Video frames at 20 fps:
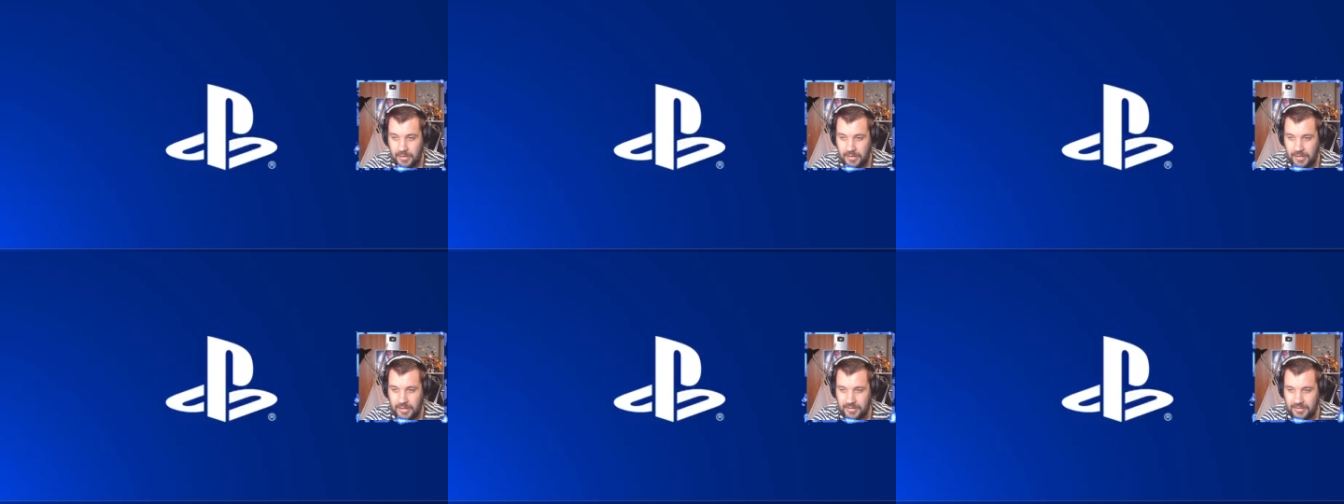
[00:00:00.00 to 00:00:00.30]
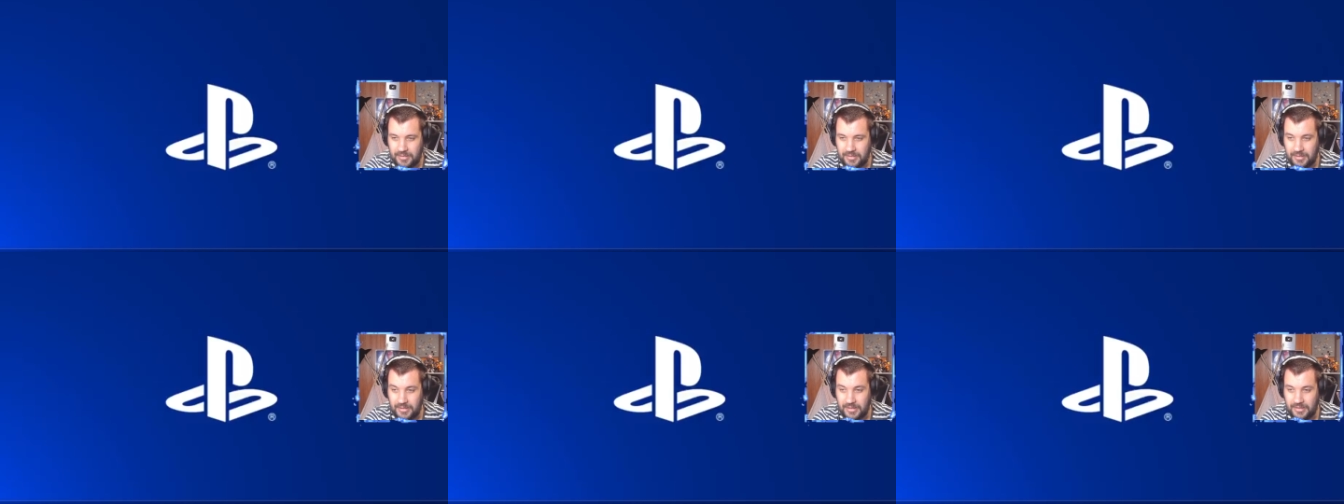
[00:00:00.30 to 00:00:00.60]

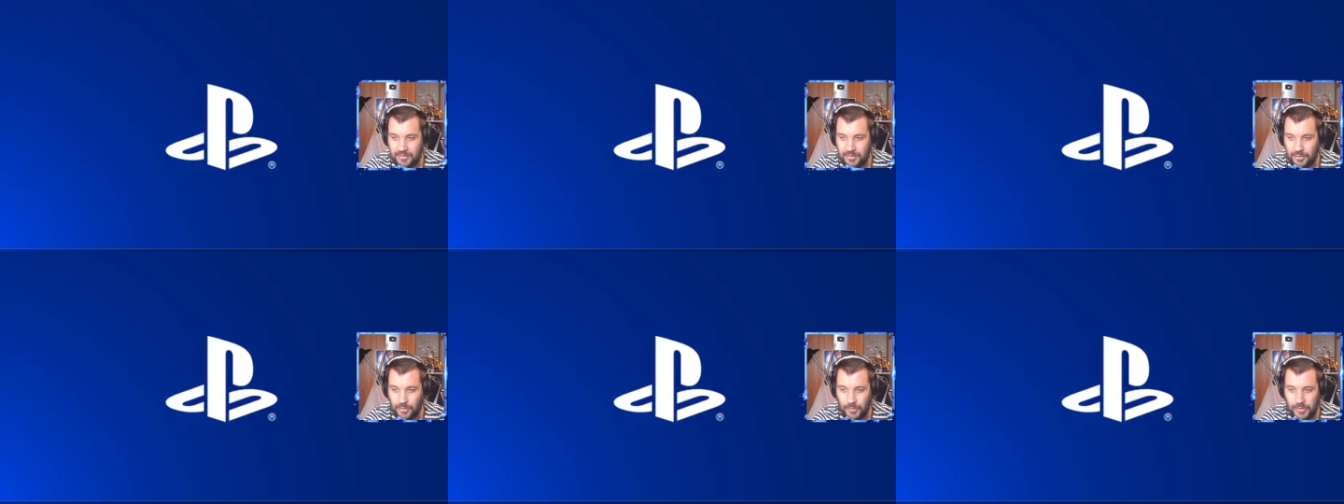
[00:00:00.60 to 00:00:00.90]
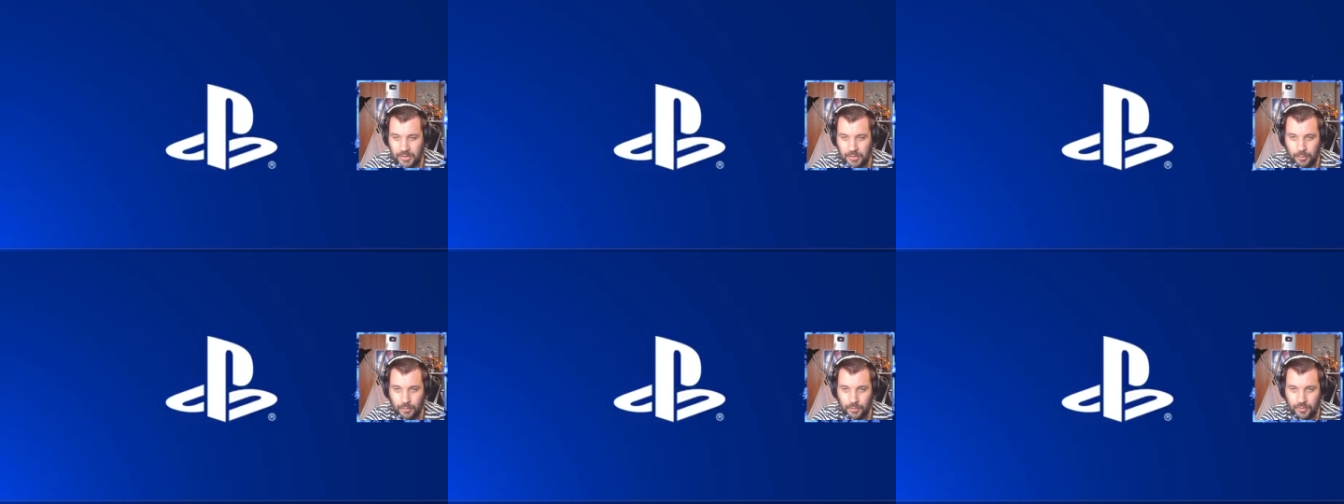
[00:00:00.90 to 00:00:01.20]
let's let's
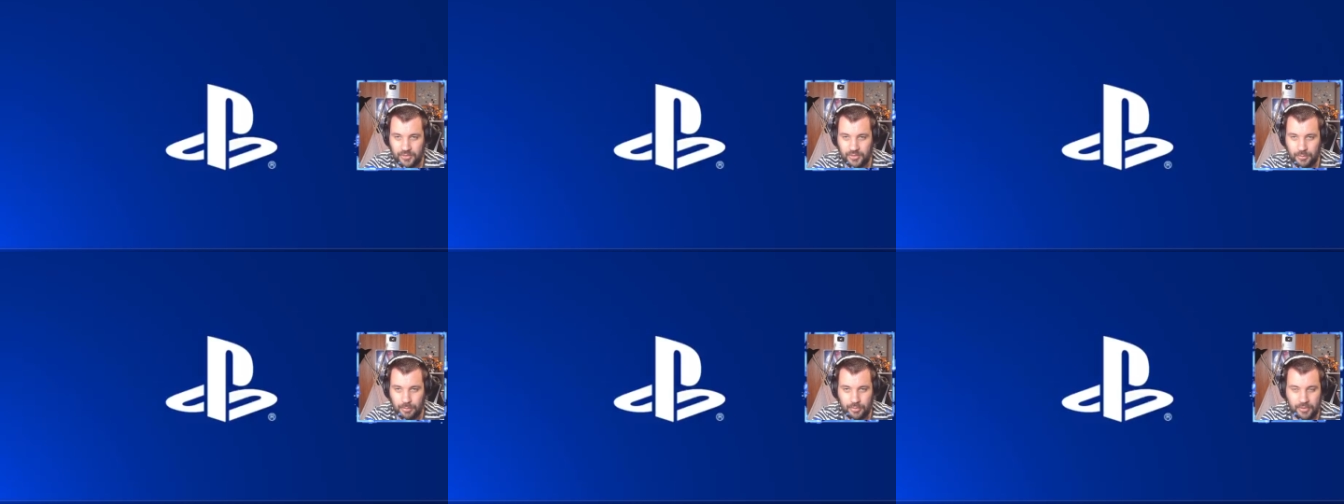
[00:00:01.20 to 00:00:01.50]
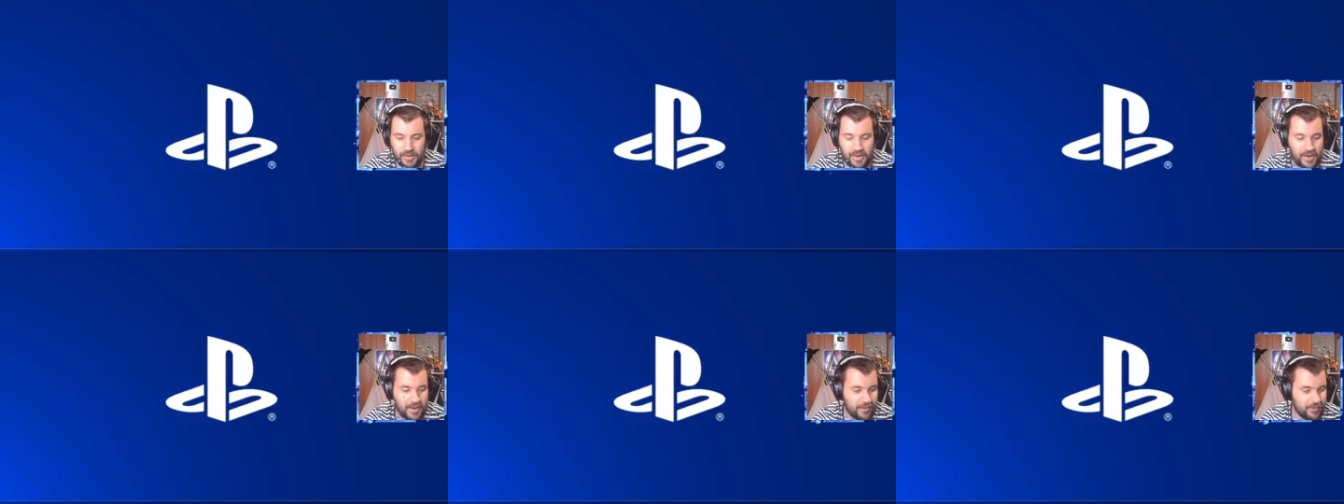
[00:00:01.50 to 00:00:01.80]
tweet a little
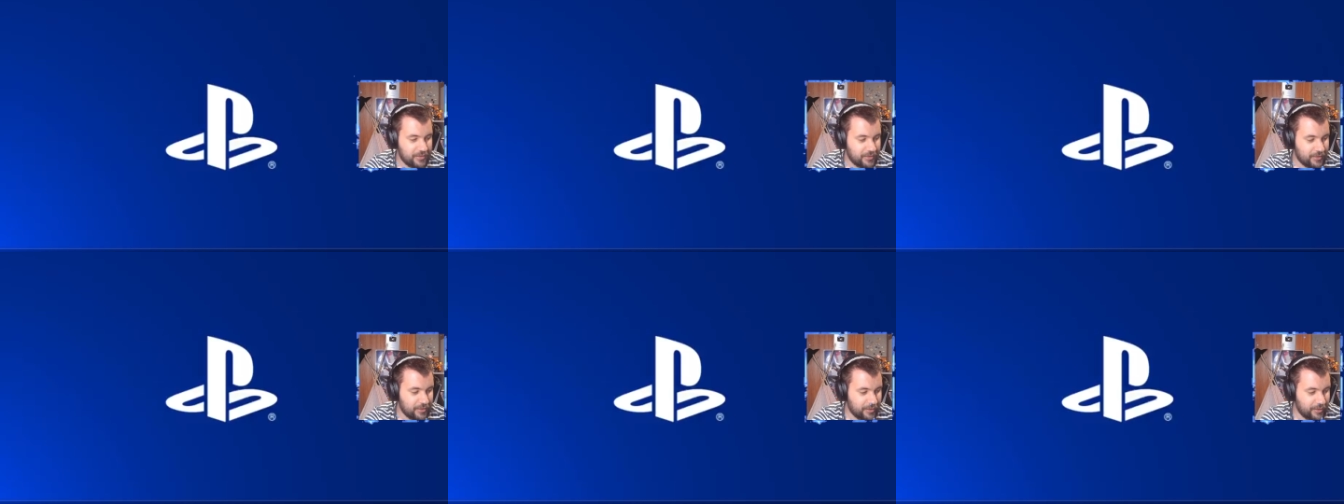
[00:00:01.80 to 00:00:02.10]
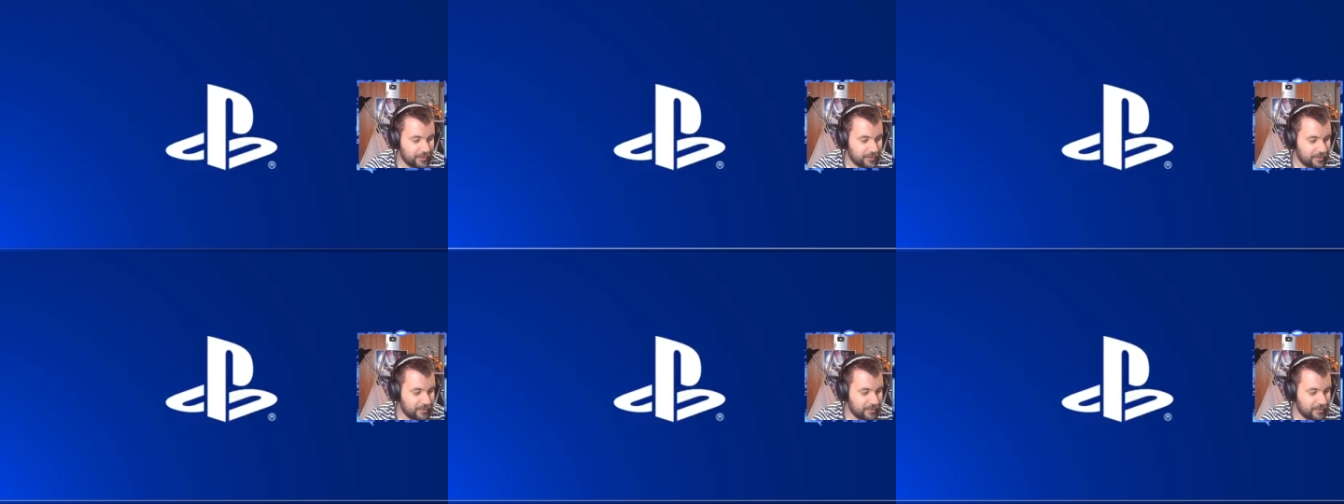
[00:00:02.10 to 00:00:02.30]
surprise. So